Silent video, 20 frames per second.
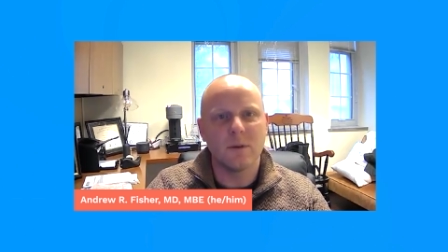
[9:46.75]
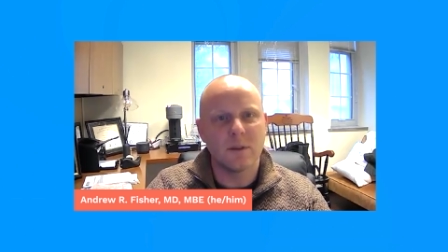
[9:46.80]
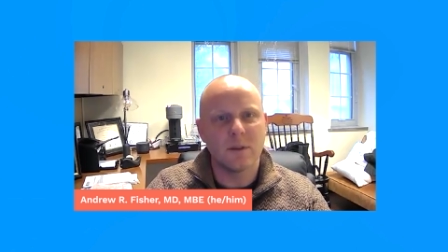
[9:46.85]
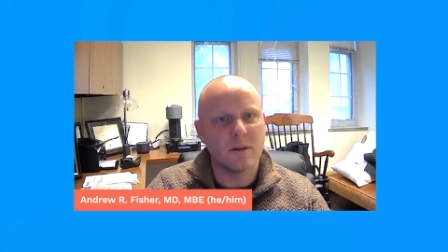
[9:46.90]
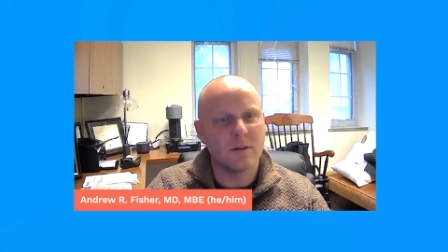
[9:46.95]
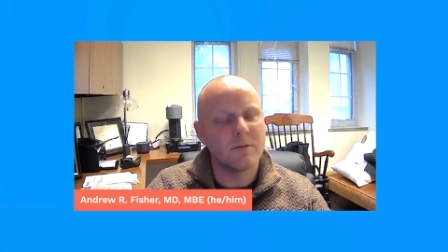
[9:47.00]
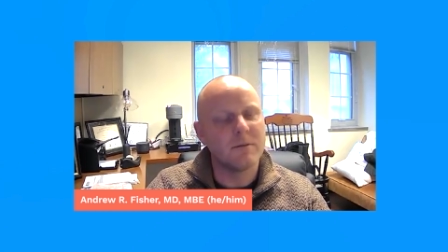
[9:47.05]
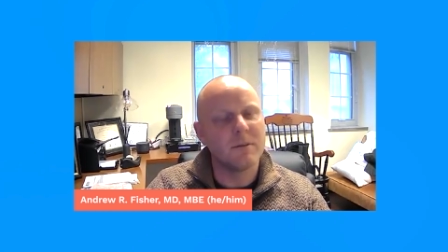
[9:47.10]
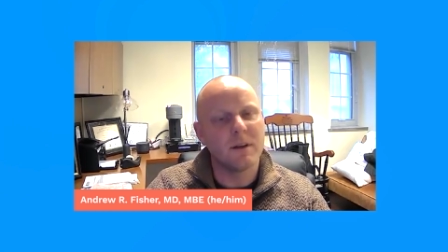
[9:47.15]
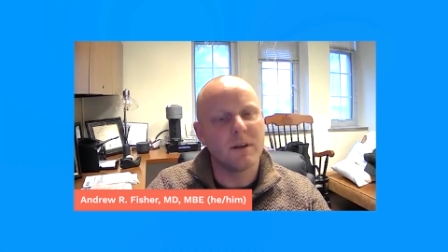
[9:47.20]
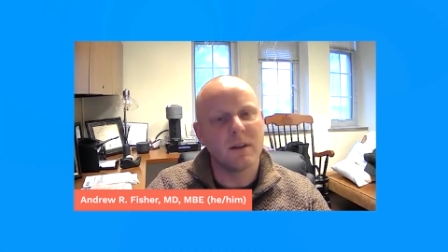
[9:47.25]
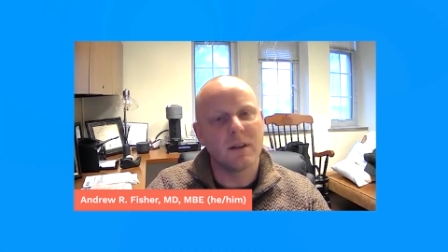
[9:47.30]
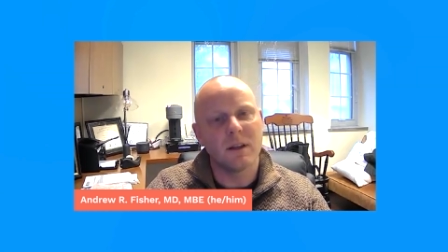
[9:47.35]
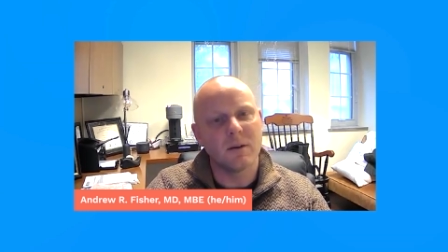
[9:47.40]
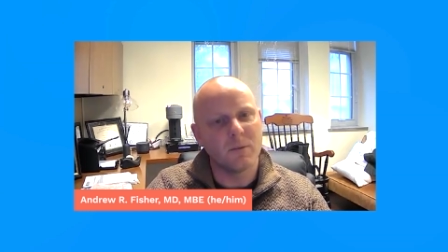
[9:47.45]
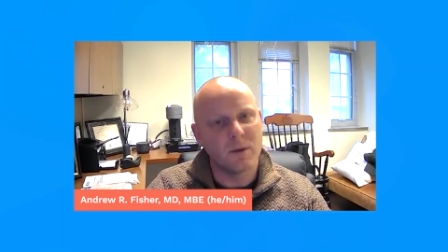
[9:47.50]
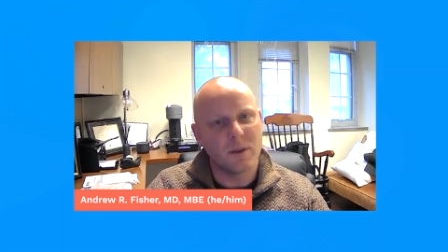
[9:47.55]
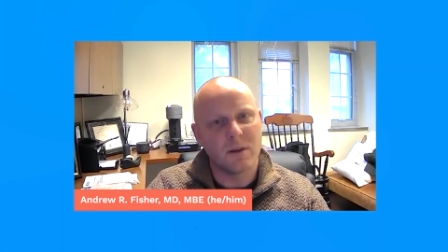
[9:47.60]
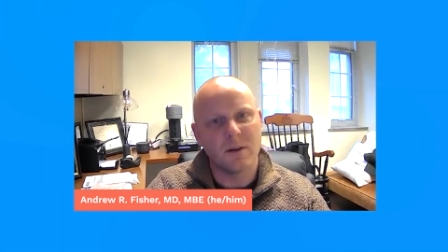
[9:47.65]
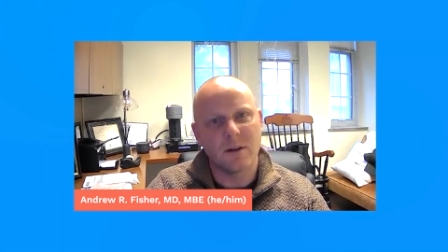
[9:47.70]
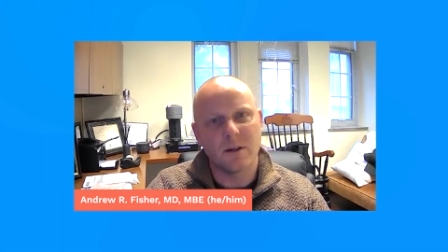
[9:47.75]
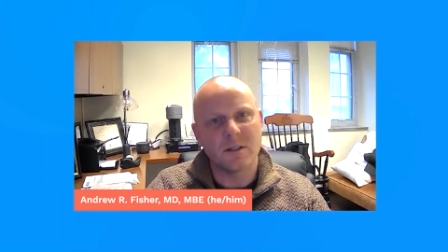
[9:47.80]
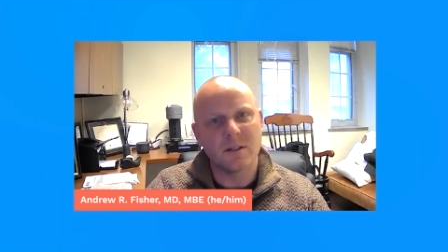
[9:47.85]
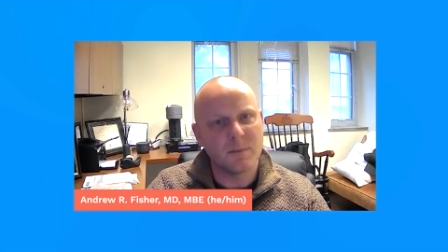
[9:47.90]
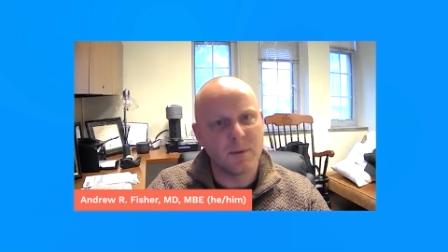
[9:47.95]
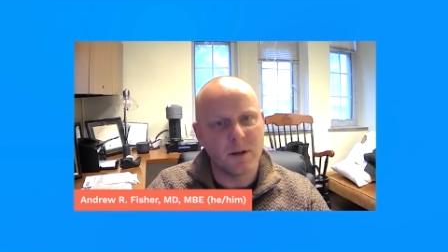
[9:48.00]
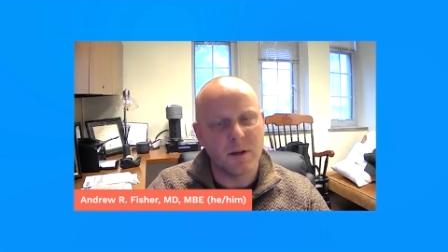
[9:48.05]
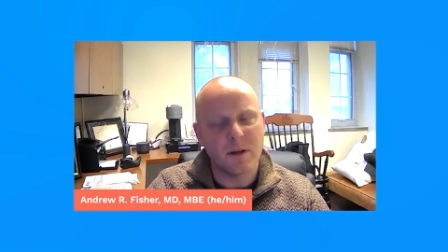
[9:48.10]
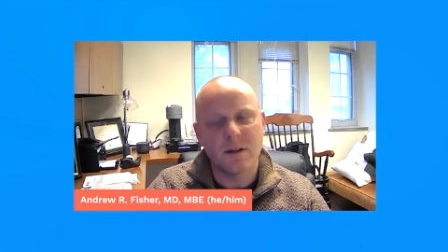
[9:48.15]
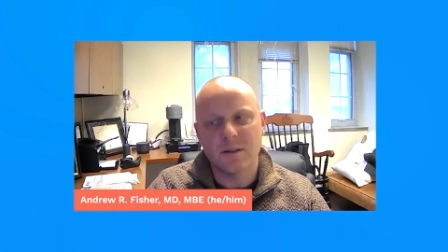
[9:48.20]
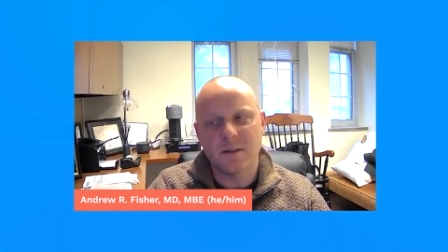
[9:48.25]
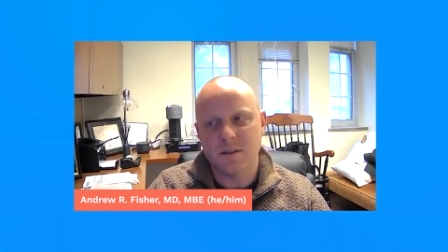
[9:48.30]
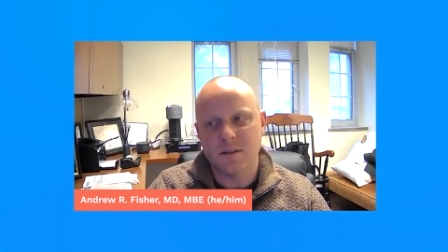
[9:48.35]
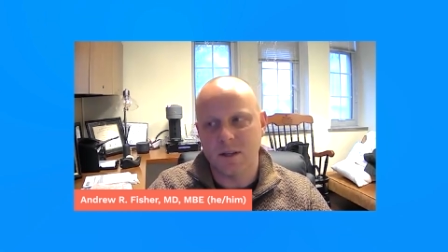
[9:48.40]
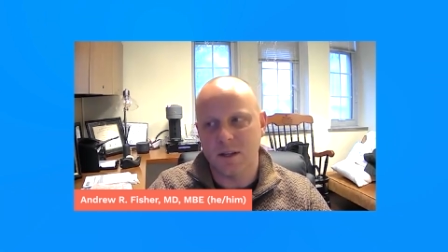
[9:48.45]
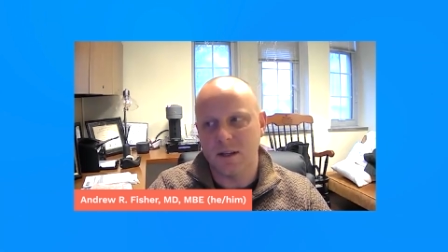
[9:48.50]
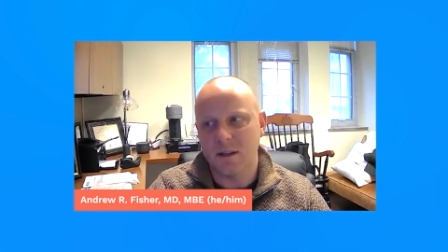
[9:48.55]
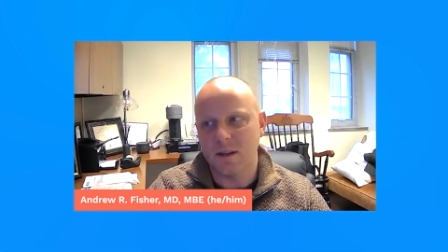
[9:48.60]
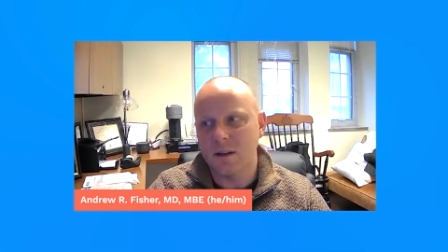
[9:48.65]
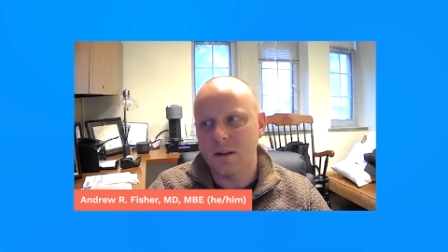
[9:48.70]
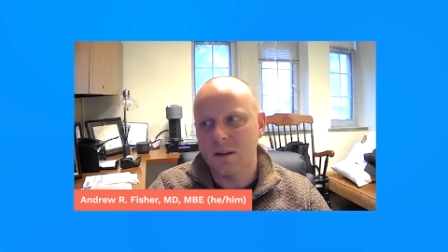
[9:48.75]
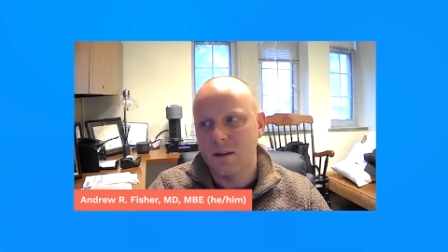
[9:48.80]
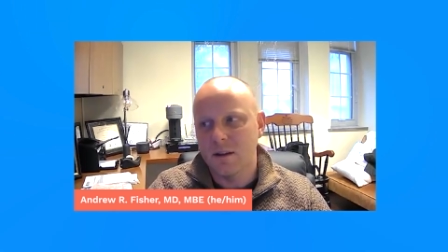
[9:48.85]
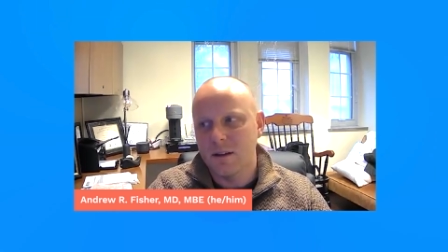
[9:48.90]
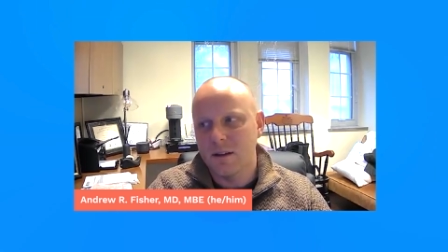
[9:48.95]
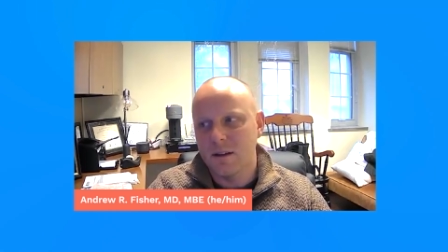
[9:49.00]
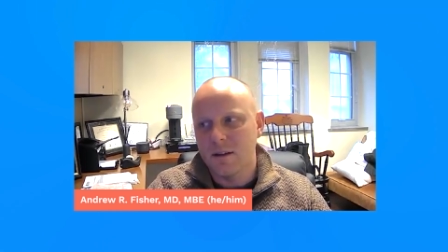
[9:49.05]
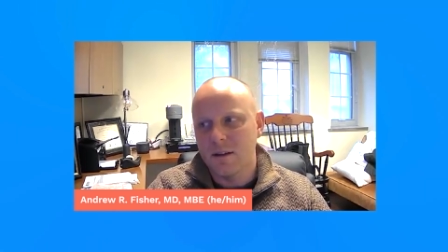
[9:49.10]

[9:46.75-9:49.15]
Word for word: what they're feeling and what they're experiencing. And